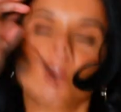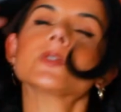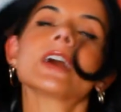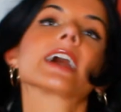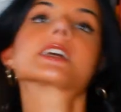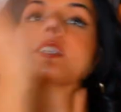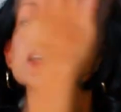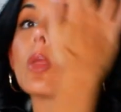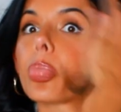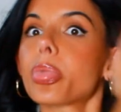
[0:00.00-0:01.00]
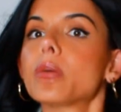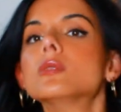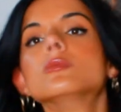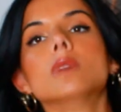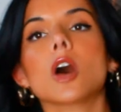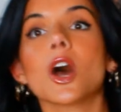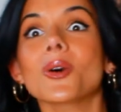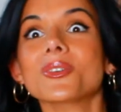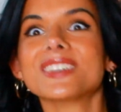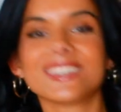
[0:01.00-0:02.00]
in fact,
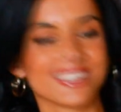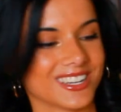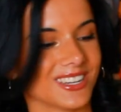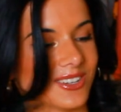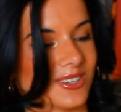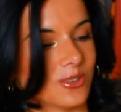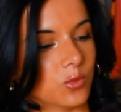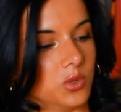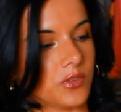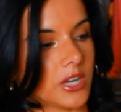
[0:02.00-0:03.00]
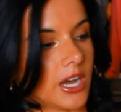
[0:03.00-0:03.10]
own. We've